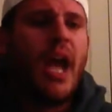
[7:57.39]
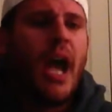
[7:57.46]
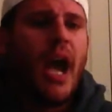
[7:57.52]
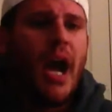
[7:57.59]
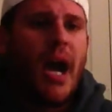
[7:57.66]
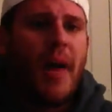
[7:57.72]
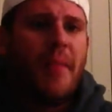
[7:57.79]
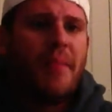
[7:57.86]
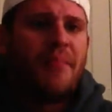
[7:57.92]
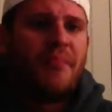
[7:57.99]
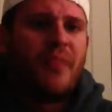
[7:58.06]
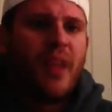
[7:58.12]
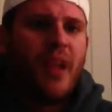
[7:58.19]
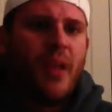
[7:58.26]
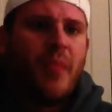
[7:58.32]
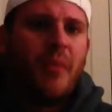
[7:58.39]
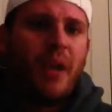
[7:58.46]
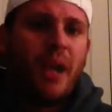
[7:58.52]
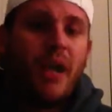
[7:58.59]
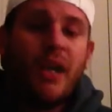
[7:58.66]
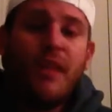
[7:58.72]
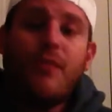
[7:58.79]
Um, but
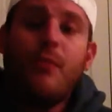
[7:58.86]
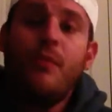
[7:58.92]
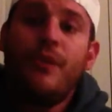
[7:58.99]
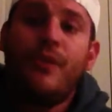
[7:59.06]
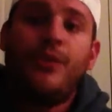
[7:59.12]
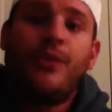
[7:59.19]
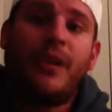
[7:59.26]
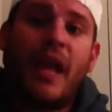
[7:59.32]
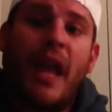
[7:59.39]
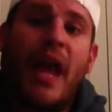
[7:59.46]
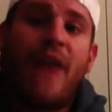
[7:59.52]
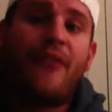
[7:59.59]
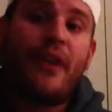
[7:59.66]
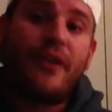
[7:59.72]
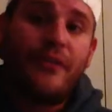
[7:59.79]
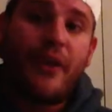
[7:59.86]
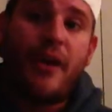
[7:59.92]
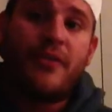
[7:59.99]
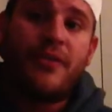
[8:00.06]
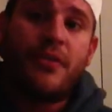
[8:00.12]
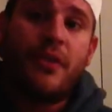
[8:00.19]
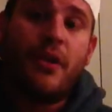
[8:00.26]
I'll give the movie three and a half out of
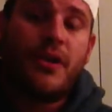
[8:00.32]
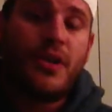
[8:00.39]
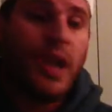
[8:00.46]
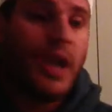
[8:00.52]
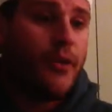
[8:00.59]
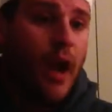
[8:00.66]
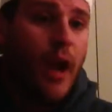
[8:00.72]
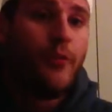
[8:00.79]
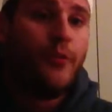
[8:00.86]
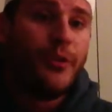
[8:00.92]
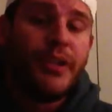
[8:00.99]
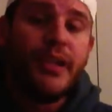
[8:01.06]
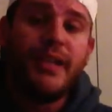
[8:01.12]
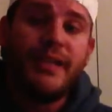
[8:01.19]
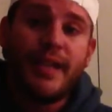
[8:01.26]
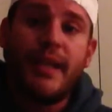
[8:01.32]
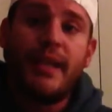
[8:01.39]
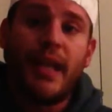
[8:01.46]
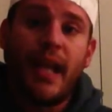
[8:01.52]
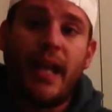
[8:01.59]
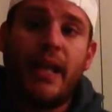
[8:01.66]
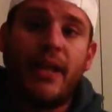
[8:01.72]
five stars. I, I really did
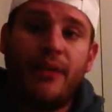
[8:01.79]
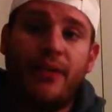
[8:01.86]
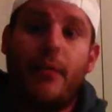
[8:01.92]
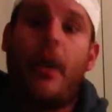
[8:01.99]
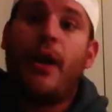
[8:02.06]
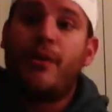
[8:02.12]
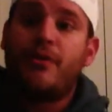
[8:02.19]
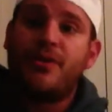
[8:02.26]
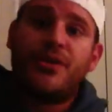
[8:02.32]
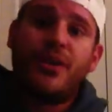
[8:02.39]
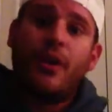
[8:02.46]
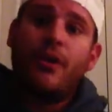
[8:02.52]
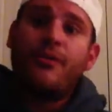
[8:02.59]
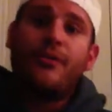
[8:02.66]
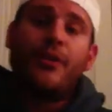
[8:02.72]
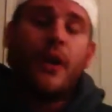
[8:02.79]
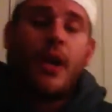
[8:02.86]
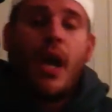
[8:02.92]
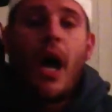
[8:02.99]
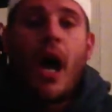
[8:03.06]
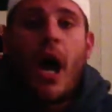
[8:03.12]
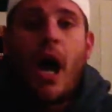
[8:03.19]
like it for my own self.
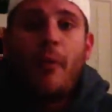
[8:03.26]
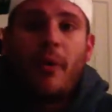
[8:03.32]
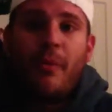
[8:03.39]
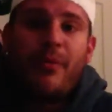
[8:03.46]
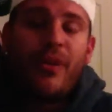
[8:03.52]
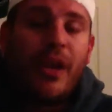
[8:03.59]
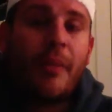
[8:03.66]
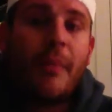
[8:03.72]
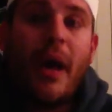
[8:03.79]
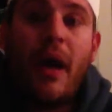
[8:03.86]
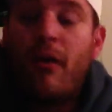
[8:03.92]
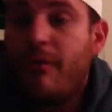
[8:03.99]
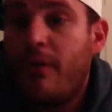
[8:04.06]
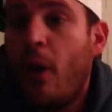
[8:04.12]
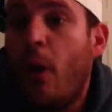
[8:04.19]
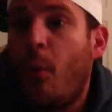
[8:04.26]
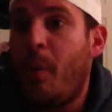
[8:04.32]
Um, when I'm thinking about the whole